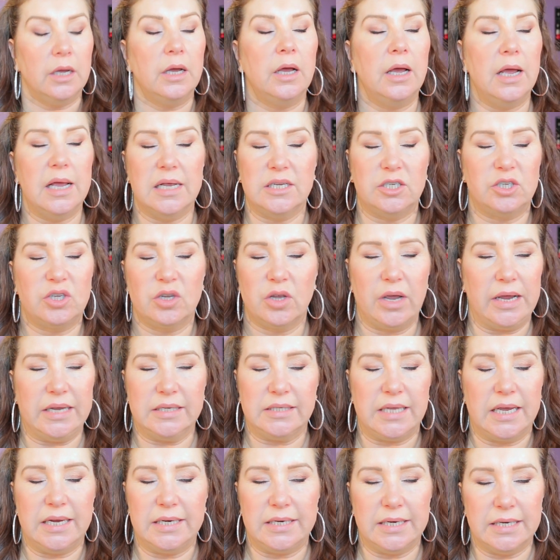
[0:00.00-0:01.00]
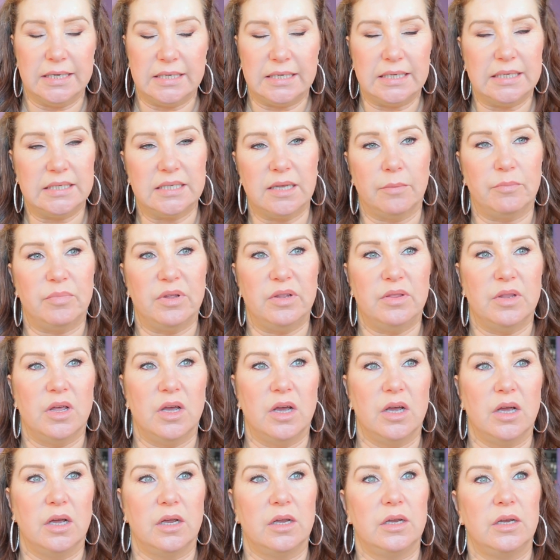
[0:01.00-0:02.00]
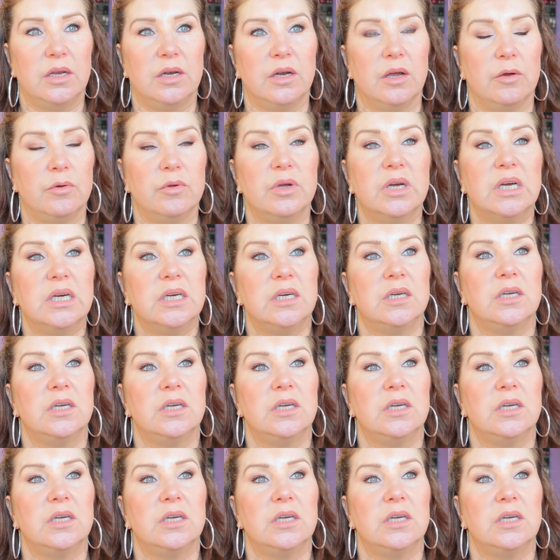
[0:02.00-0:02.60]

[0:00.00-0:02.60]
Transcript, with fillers: it's it's hideous. It's something that, you know,